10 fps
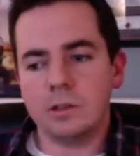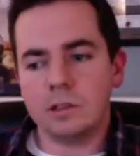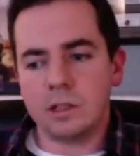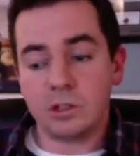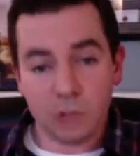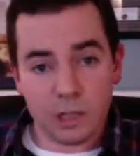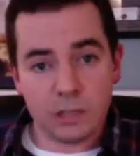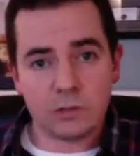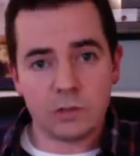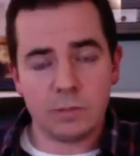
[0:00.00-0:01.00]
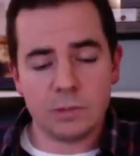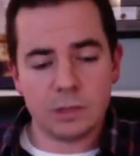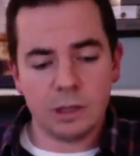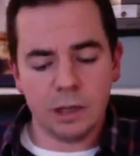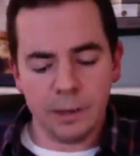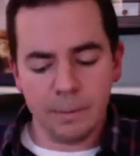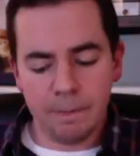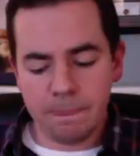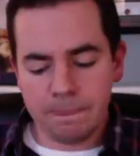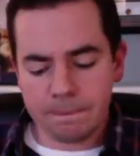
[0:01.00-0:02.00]
straight script,
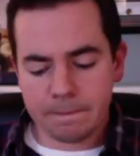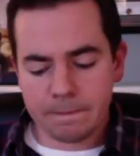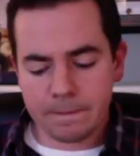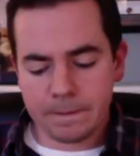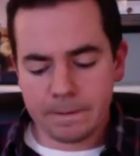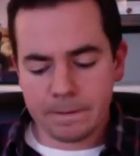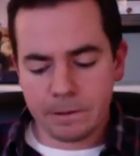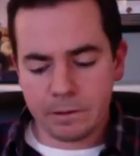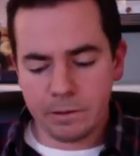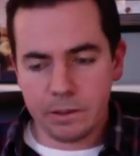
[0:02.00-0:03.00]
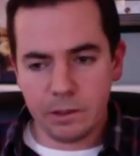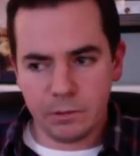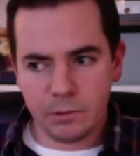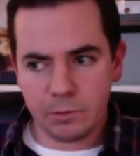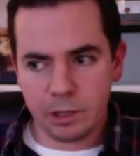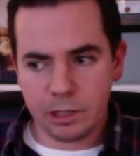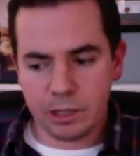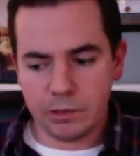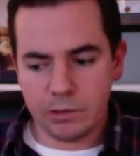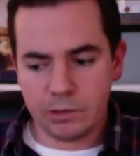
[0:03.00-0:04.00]
then I would
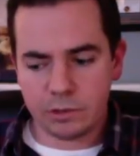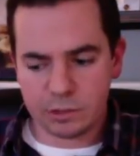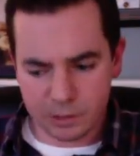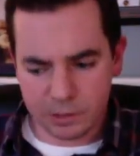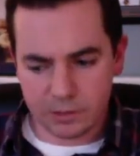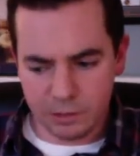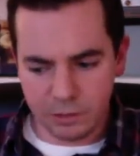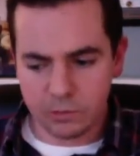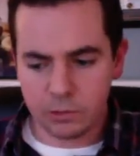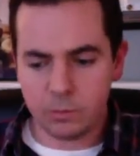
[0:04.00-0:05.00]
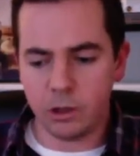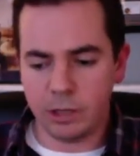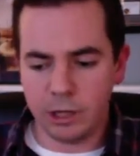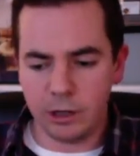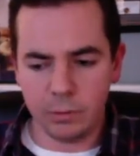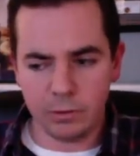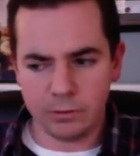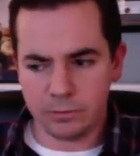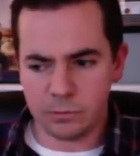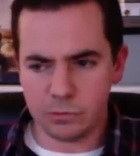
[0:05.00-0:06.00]
probably trust a third-party editor. But
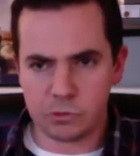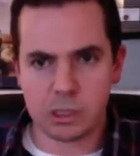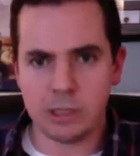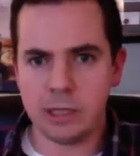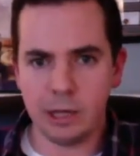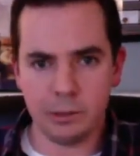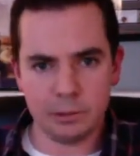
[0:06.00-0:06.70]
right now I'm